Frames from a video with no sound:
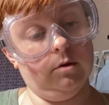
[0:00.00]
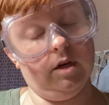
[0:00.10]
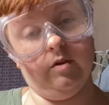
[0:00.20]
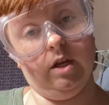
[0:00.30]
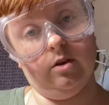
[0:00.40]
And
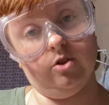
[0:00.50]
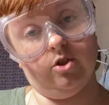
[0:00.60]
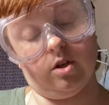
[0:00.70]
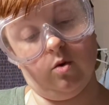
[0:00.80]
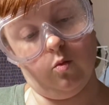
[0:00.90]
everything else is
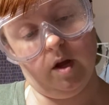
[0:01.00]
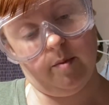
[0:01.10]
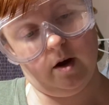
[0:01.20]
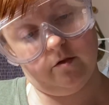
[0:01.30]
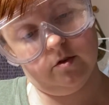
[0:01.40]
just going to wipe
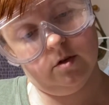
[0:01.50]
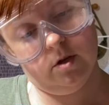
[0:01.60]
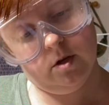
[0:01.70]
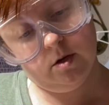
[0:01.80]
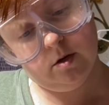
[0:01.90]
off.
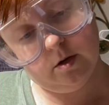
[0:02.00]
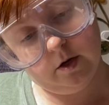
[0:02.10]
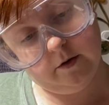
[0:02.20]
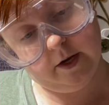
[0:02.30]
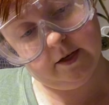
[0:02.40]

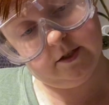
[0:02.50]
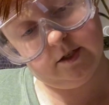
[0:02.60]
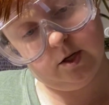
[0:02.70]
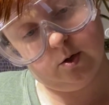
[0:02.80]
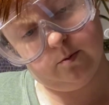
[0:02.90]
Alright,
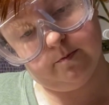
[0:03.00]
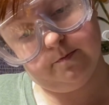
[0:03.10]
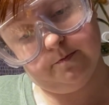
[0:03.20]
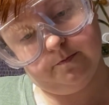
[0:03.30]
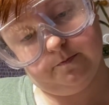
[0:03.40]
so
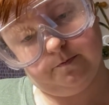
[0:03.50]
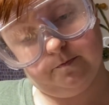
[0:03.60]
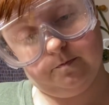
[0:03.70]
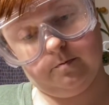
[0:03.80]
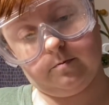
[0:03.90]

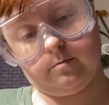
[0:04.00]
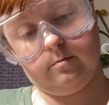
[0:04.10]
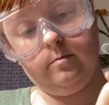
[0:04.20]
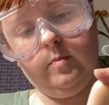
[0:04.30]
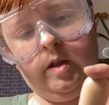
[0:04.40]

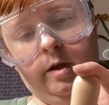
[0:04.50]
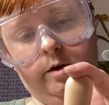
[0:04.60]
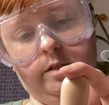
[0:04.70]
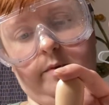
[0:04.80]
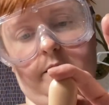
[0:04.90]

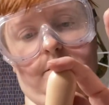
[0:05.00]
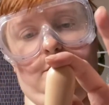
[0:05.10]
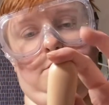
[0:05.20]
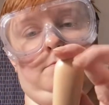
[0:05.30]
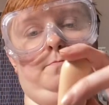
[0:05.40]
here's my thing.